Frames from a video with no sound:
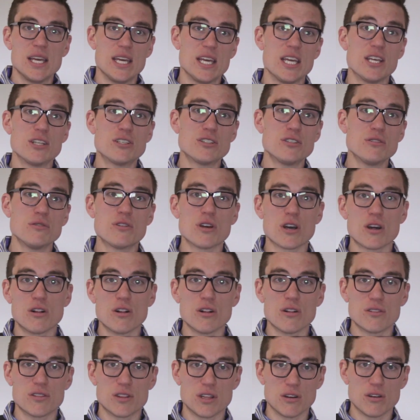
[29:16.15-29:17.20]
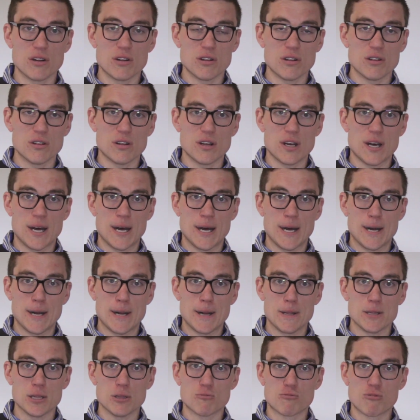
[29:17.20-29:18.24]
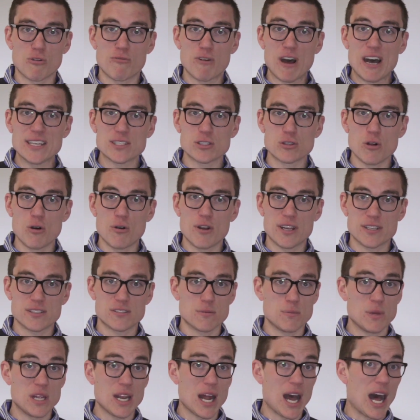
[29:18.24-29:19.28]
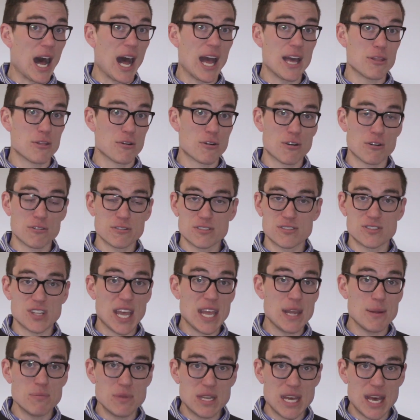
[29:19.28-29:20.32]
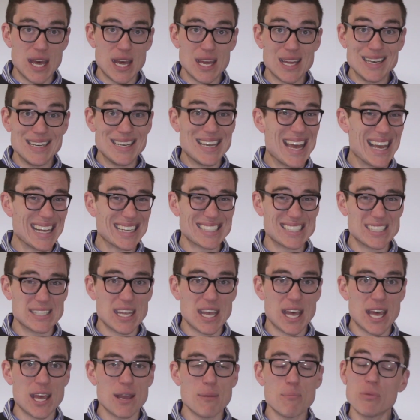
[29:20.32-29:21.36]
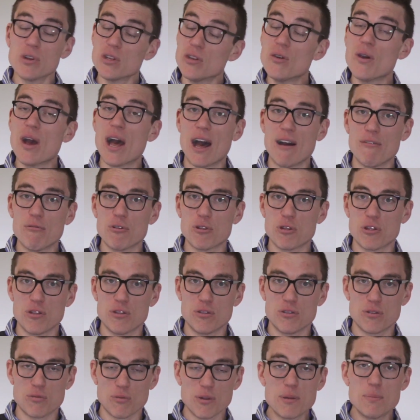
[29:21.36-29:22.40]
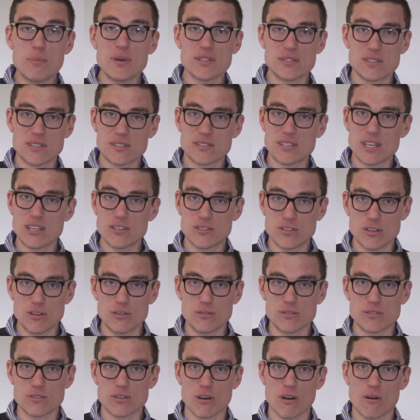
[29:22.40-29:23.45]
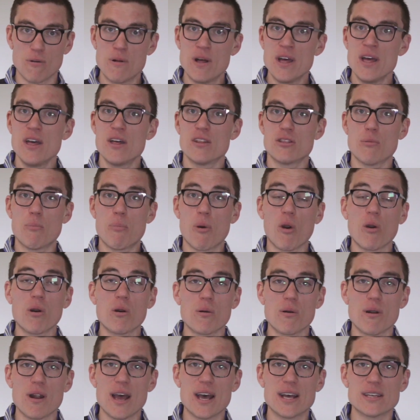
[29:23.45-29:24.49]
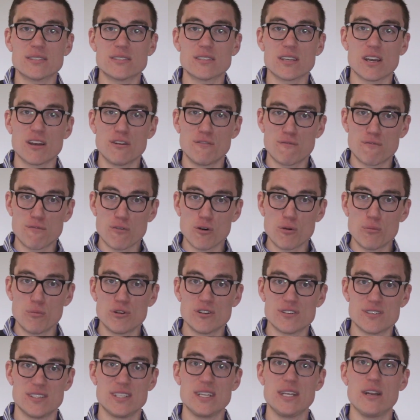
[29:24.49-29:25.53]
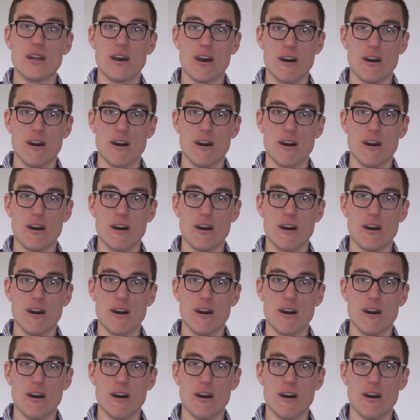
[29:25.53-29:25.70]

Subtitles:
issue the revised loan estimate either same day, next day, but you have within 3 business days to do so. The borrower has to confirm receipt